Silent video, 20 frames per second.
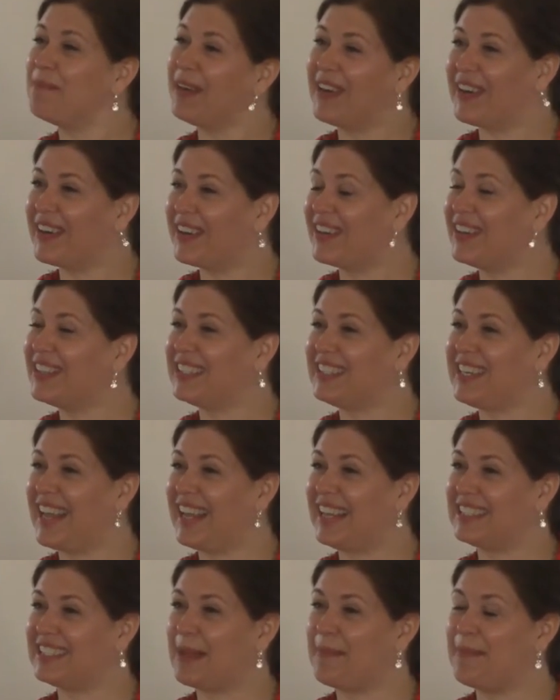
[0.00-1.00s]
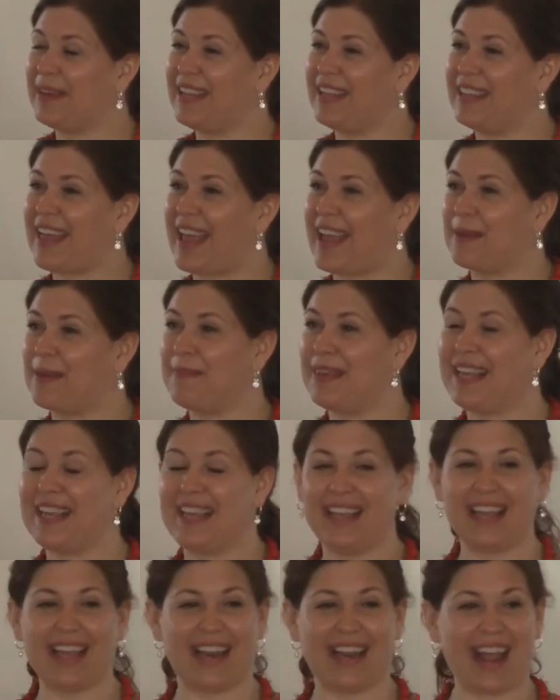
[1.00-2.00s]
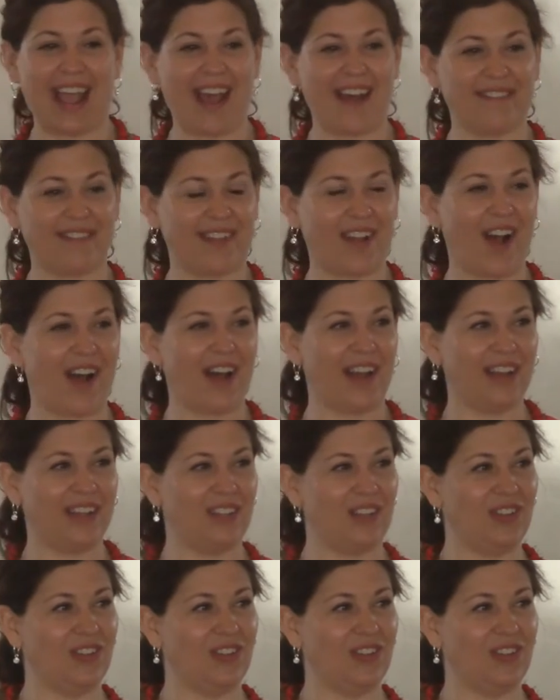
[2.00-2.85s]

miracle to take somebody like me and have God